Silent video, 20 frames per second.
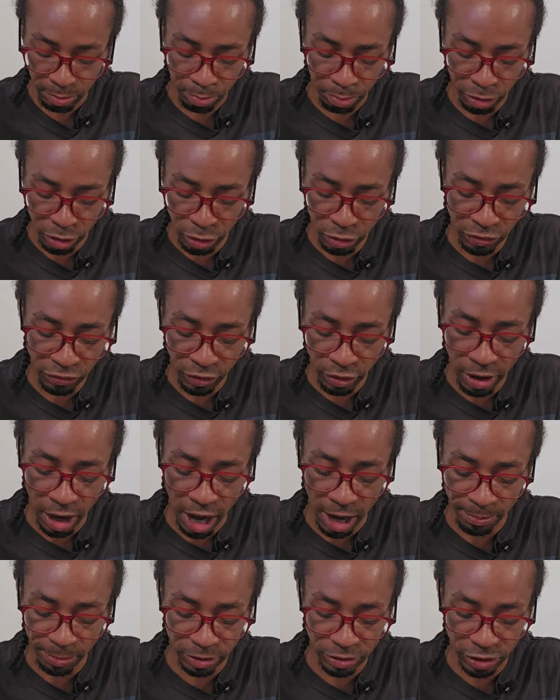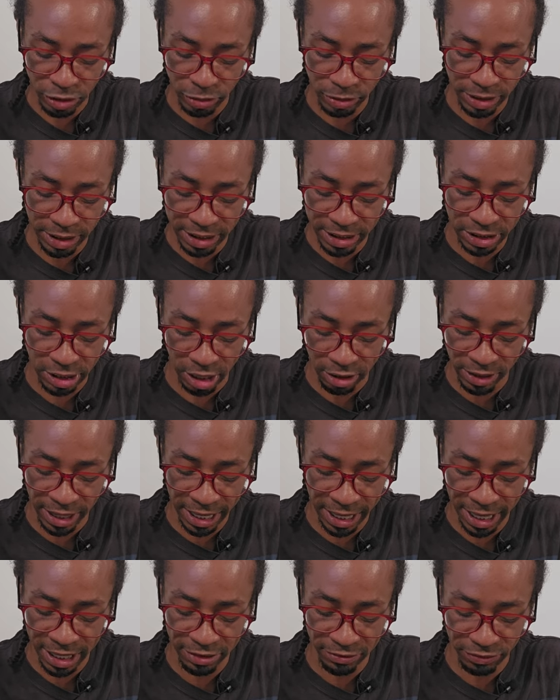Beautiful opportunities are
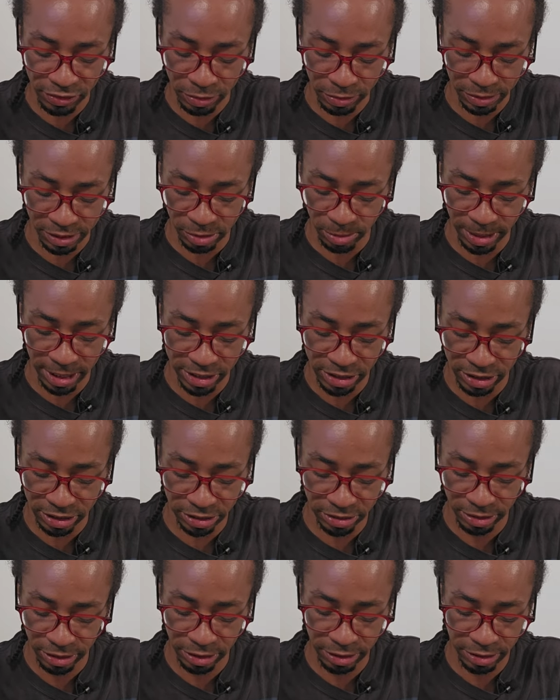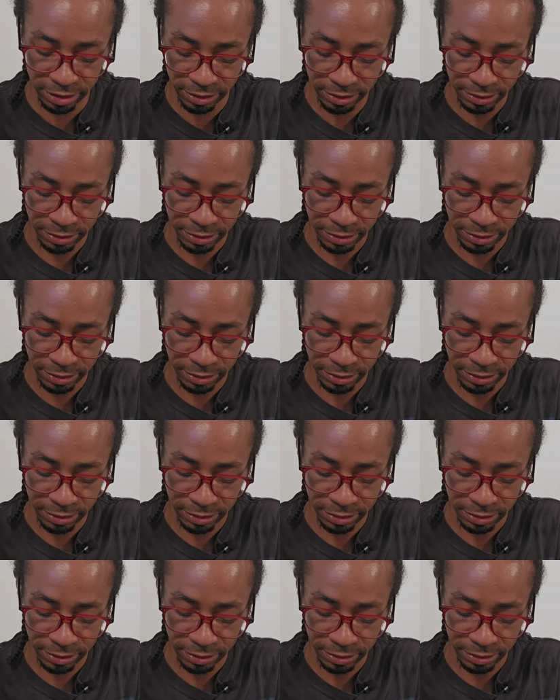ahead of you is what I just heard.